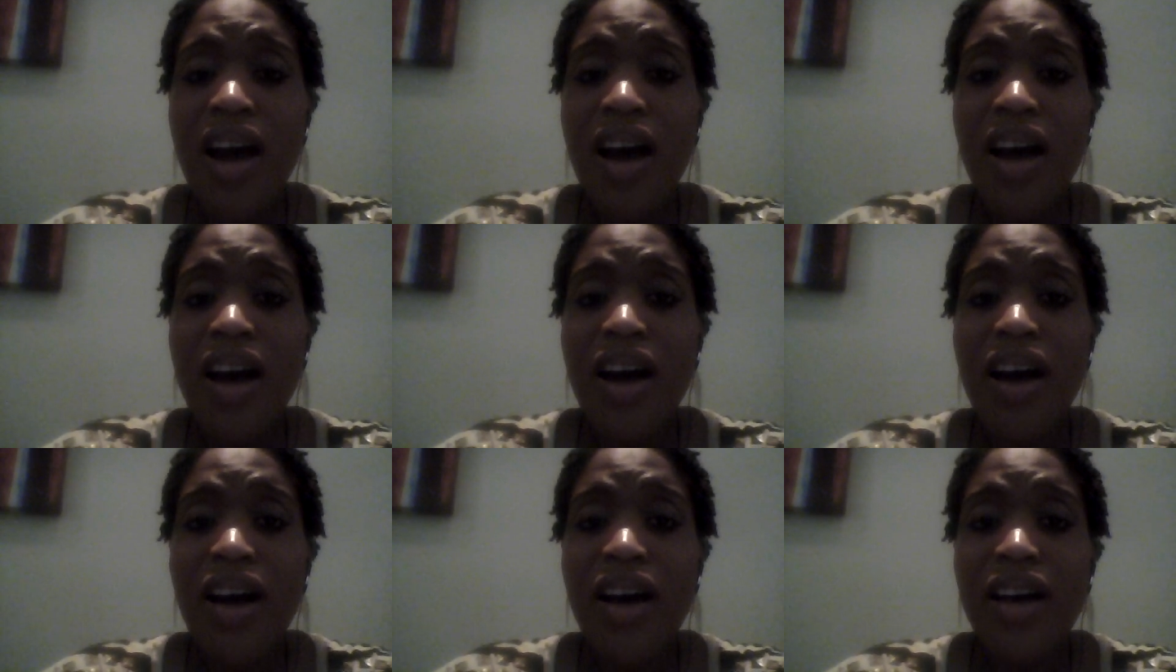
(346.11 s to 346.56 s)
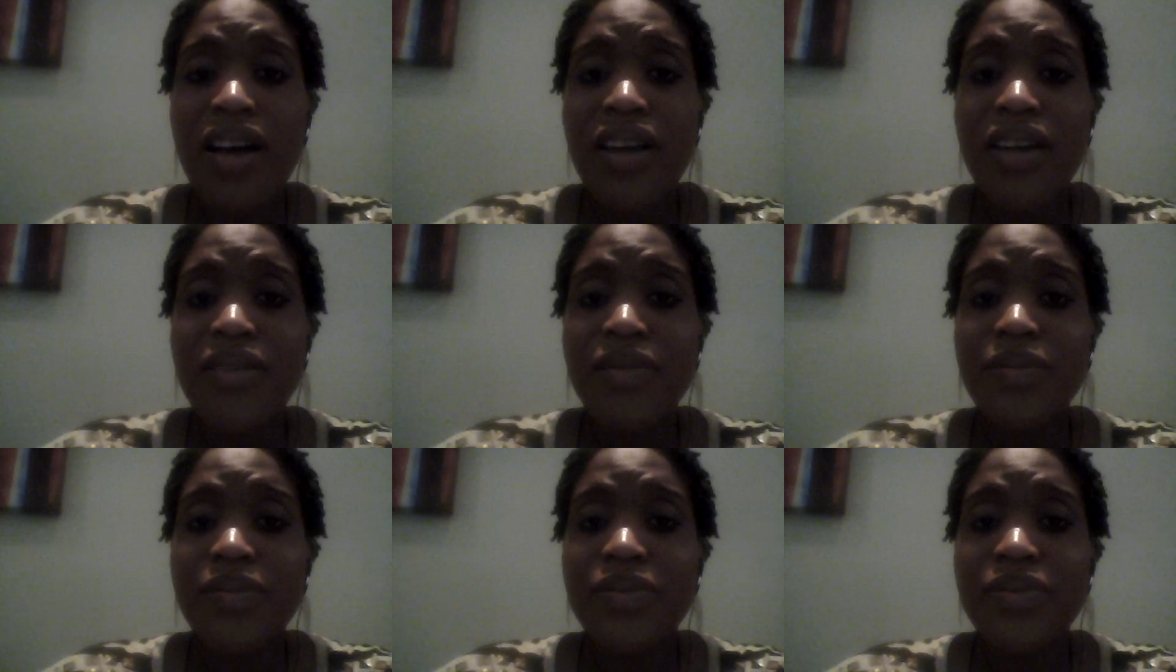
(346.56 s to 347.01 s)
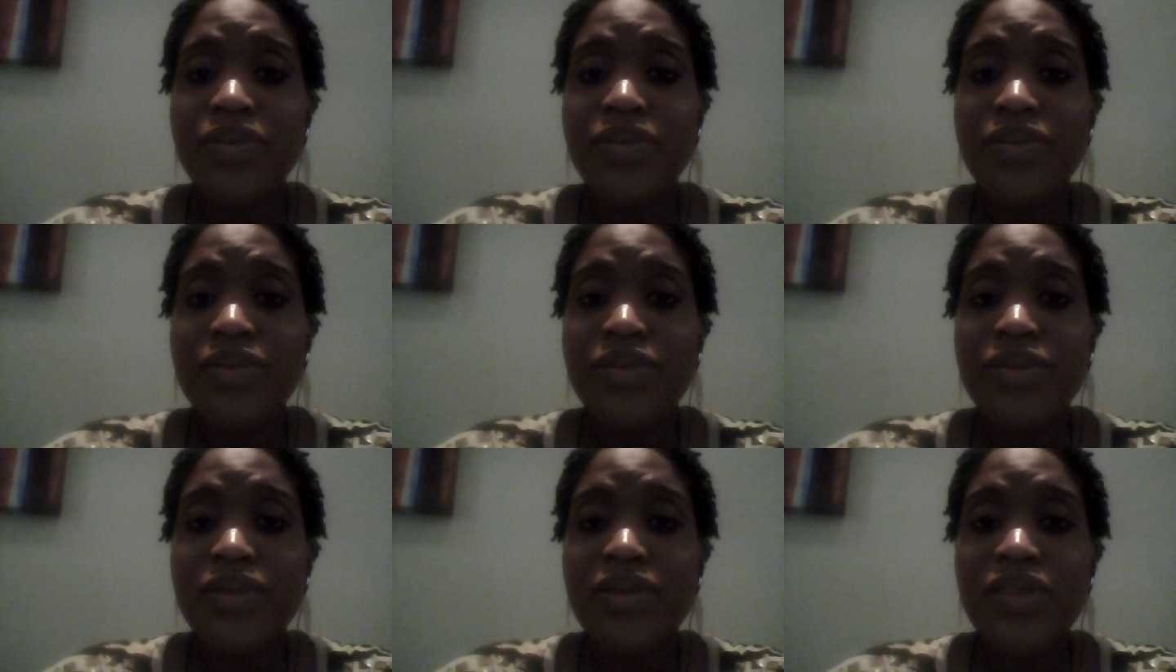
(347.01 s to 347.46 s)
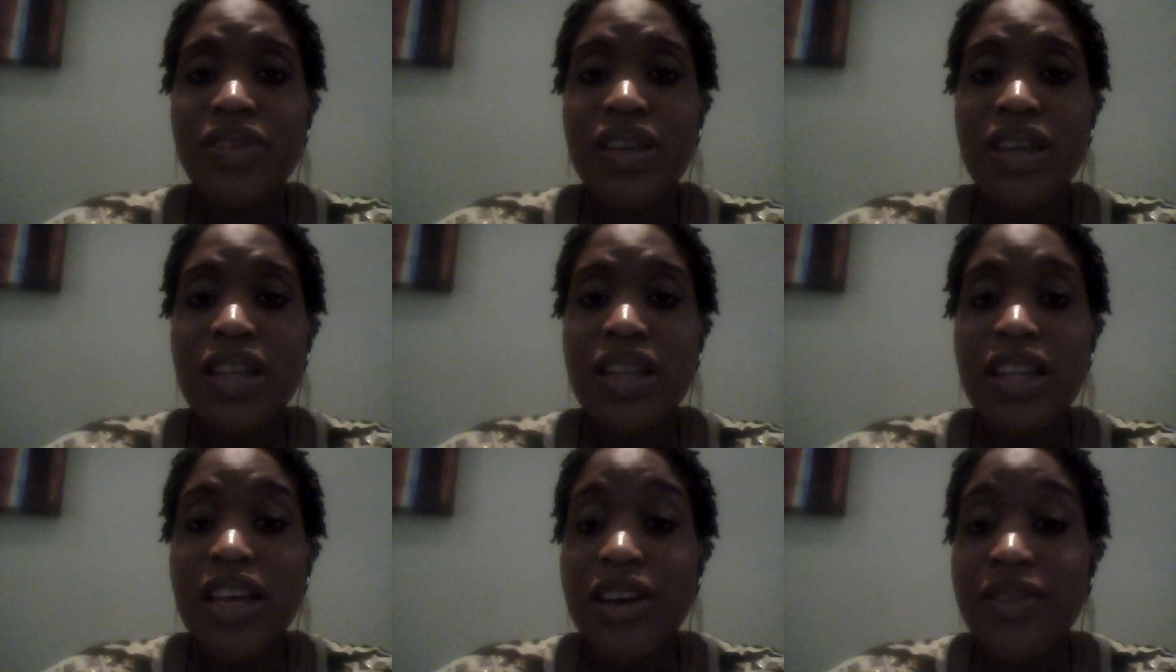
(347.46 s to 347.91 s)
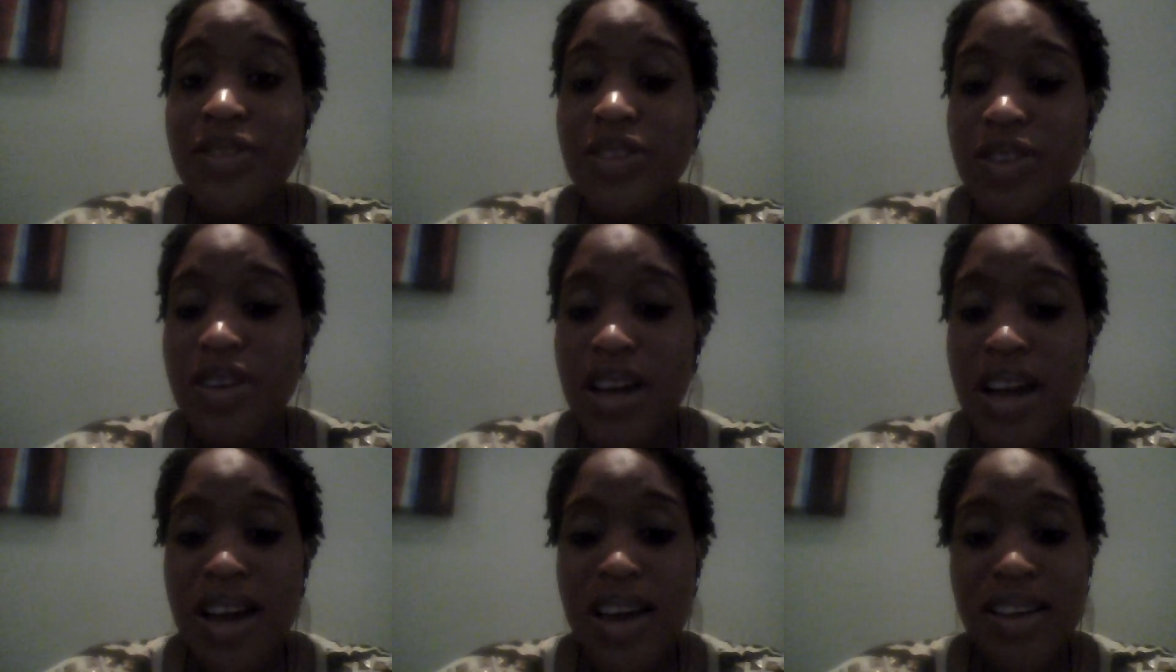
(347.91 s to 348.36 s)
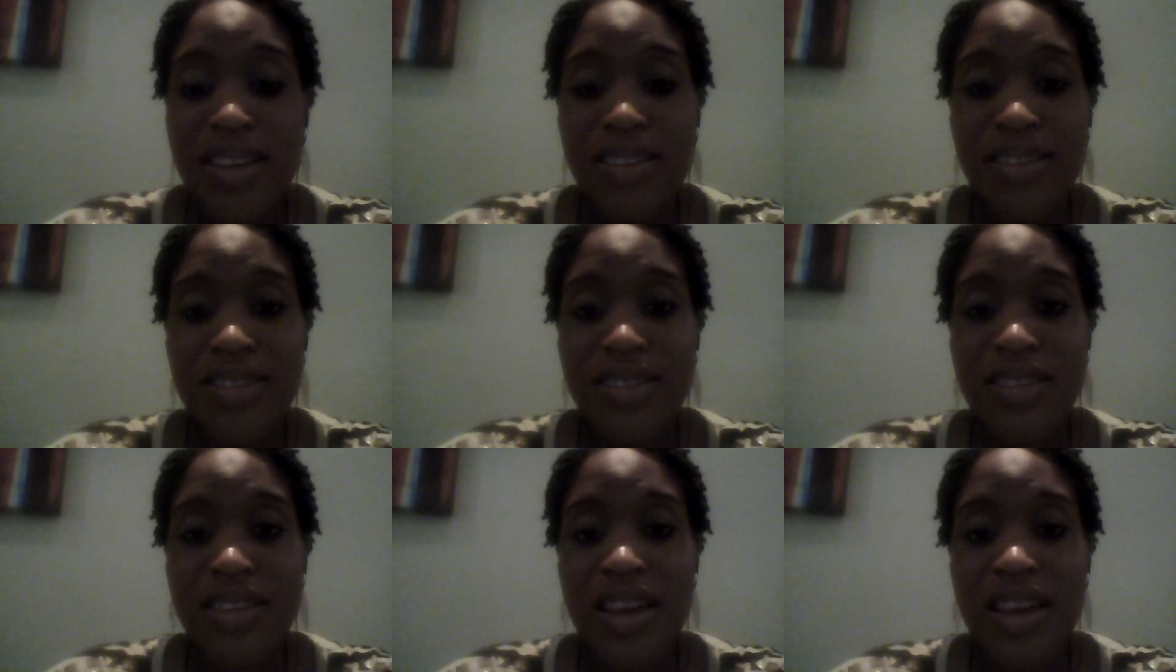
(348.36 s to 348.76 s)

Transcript: I love you guys.